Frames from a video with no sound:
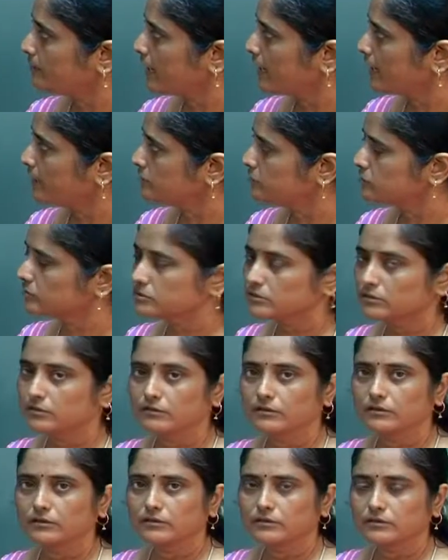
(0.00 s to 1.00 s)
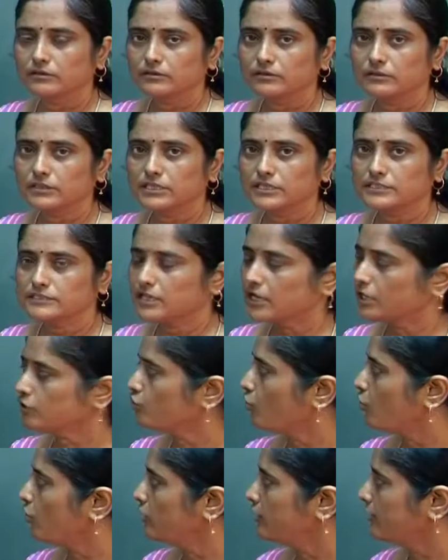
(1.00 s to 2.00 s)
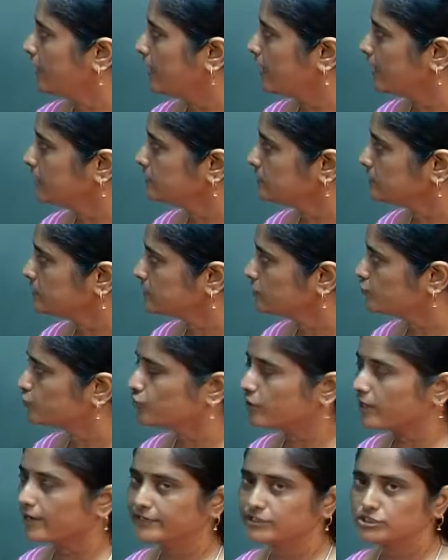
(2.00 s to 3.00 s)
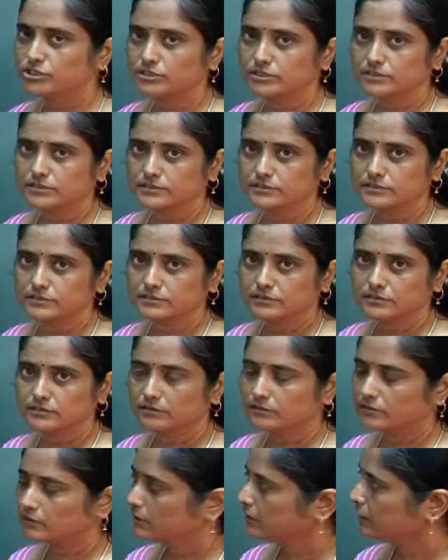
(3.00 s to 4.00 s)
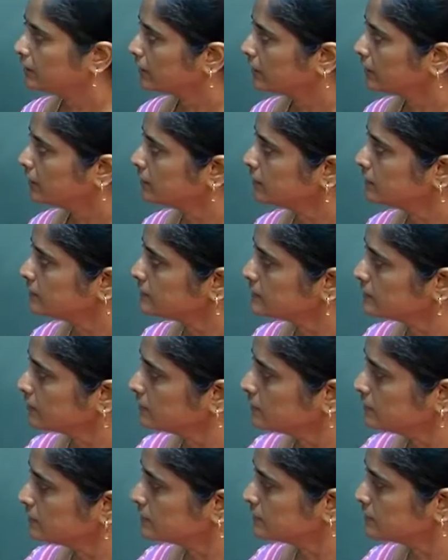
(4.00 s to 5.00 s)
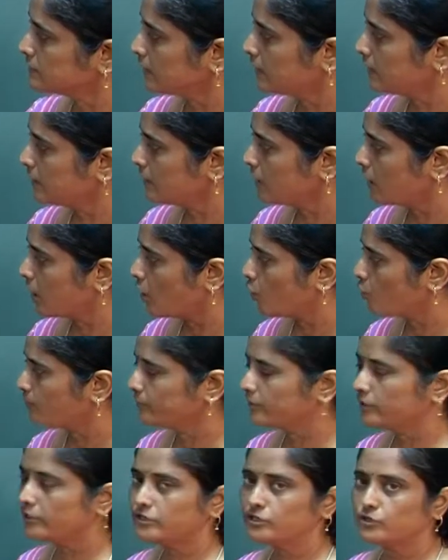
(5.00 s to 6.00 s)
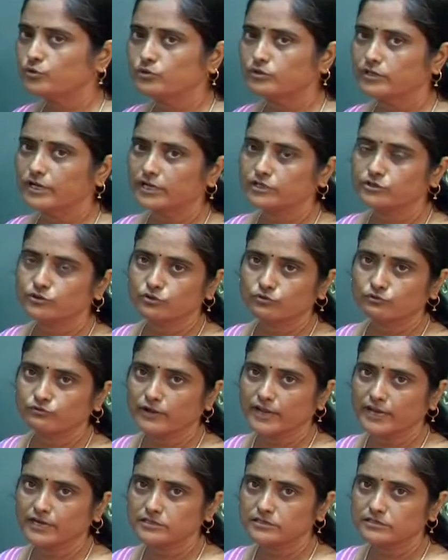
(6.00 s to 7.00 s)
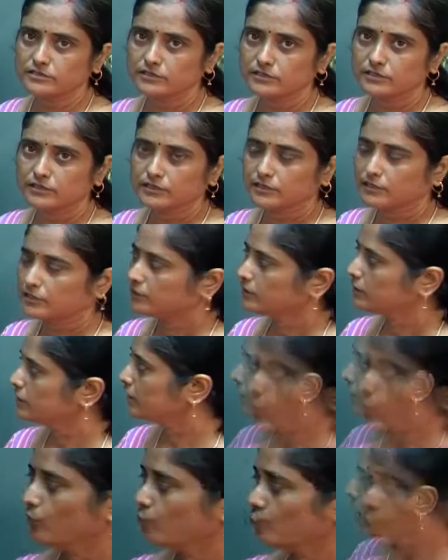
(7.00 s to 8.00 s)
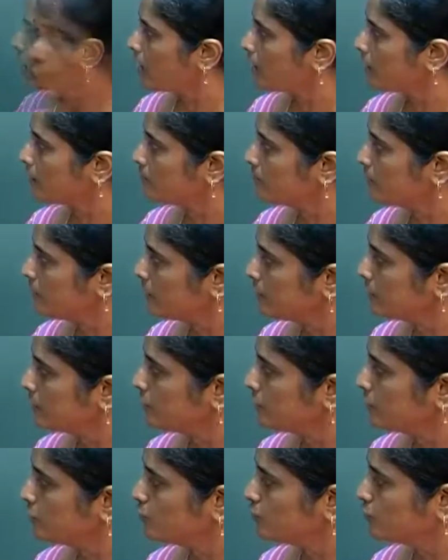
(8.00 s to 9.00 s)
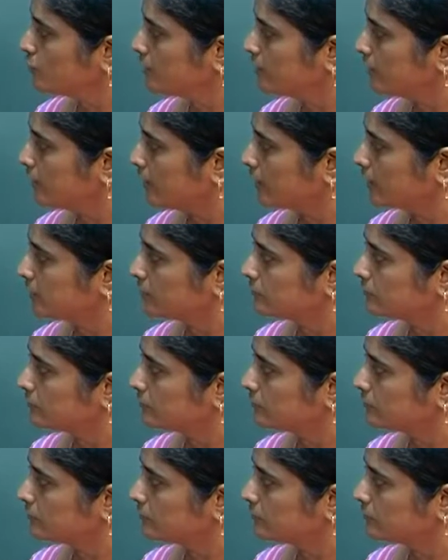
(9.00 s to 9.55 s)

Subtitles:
bands. These are called as striations. In this single cell, how many nuclei do you find? There are many nuclei,